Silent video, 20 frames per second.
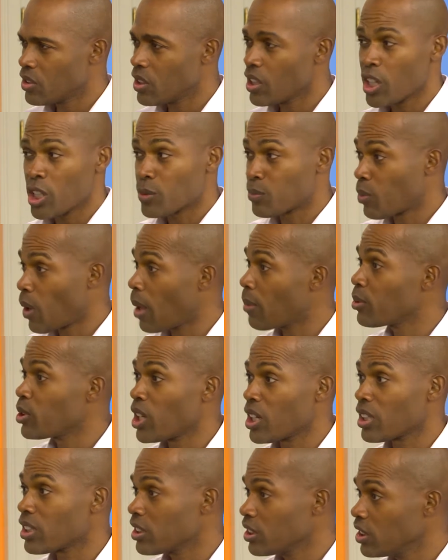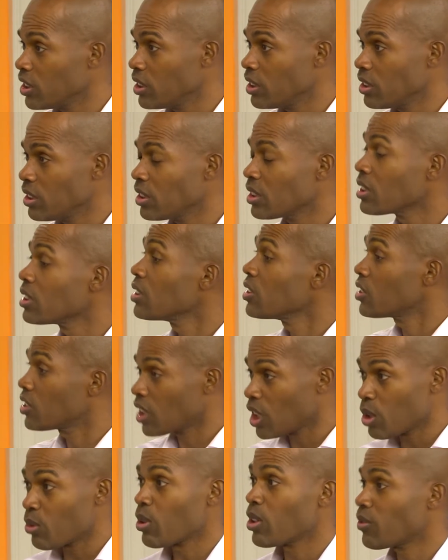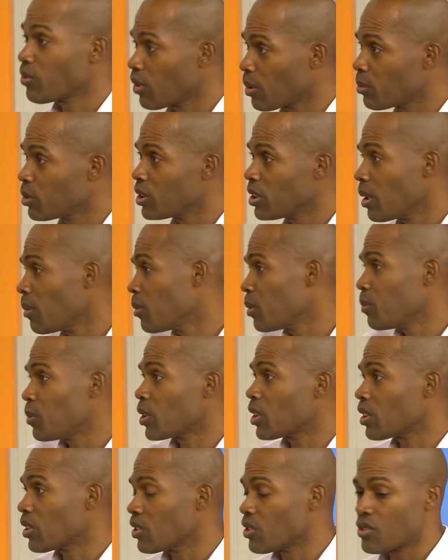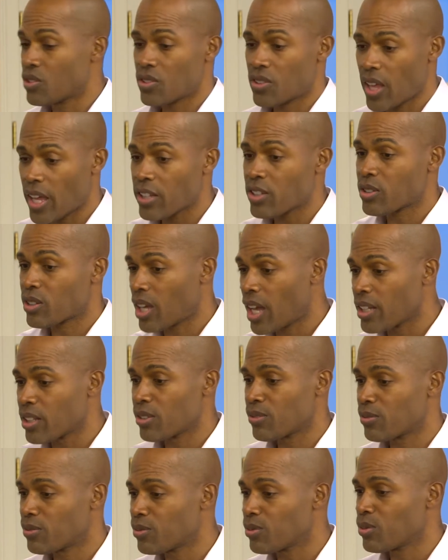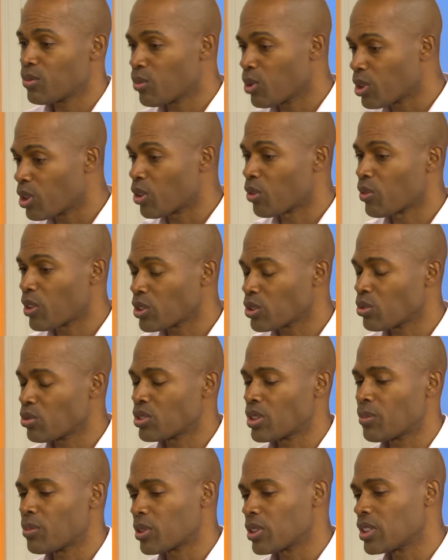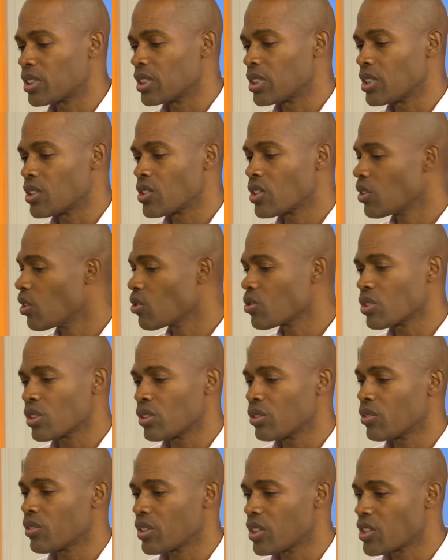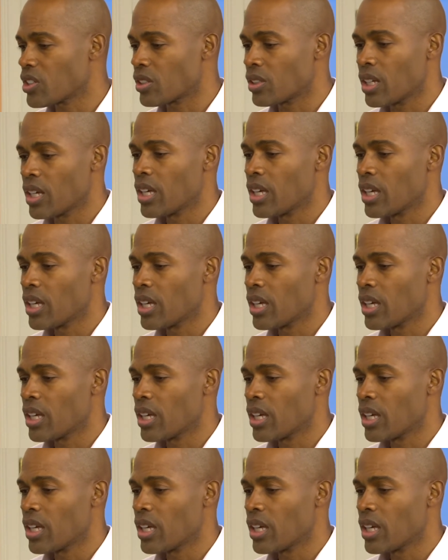it's probably not clean. Stay away from it. I mean, because that's kind of what the threshold typically is. And those are little things.